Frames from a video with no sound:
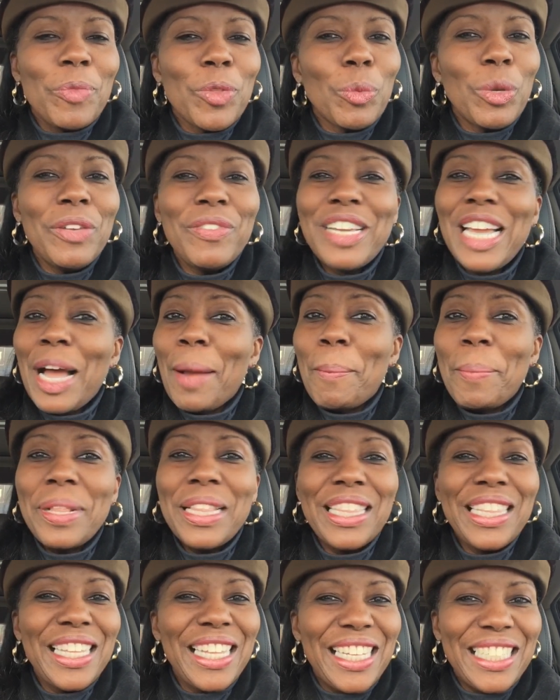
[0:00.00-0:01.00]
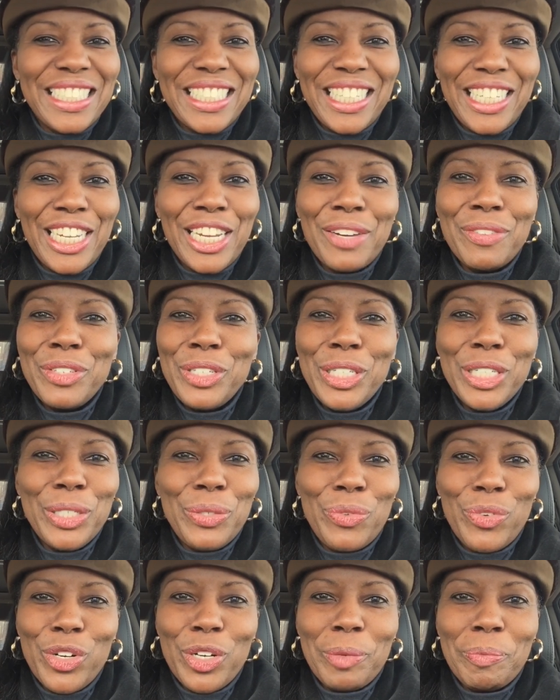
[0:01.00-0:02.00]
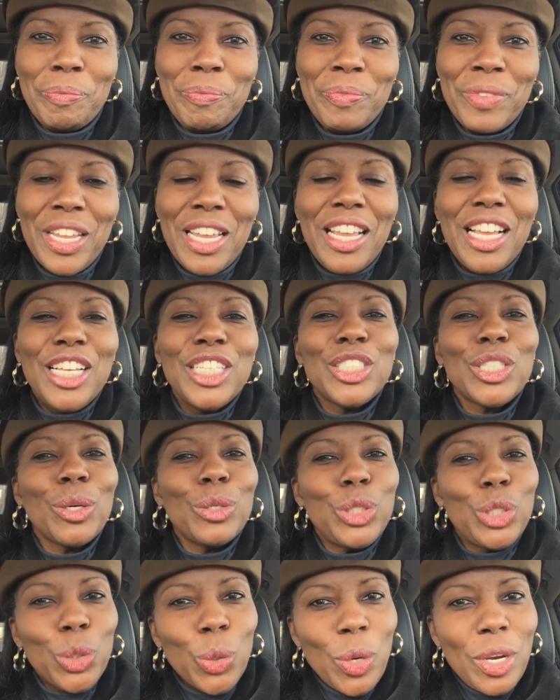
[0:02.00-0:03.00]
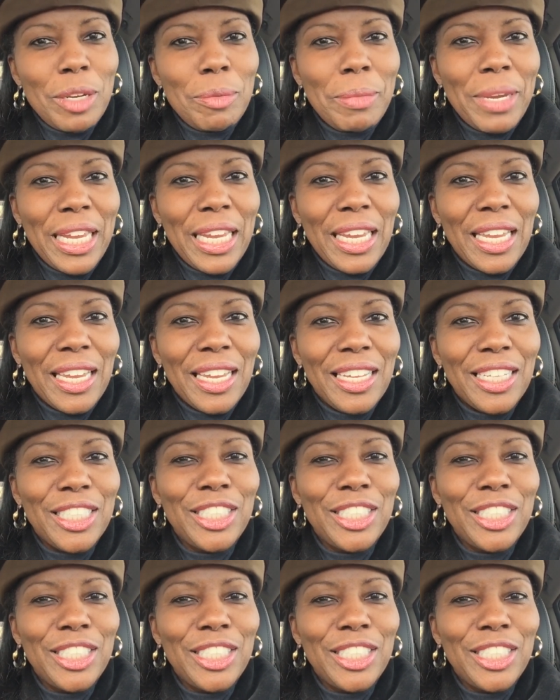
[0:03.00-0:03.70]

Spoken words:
We've got plenty of good room. So join me.